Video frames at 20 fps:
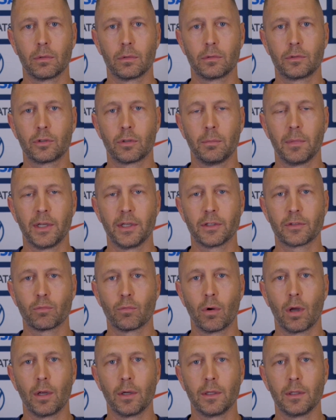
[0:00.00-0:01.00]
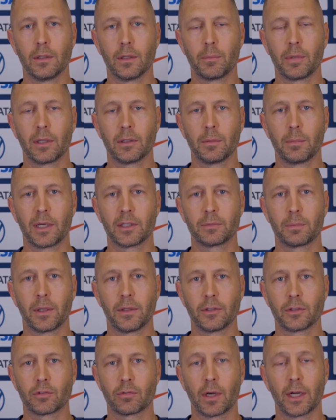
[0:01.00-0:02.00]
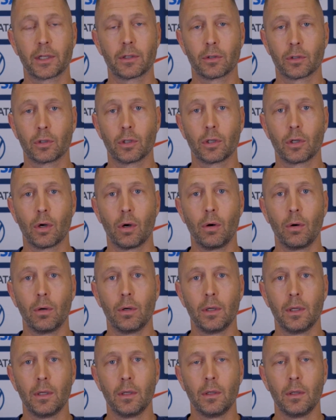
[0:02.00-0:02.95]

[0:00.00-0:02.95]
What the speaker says: a tremendous run in the penalty box by their striker, and a good goal.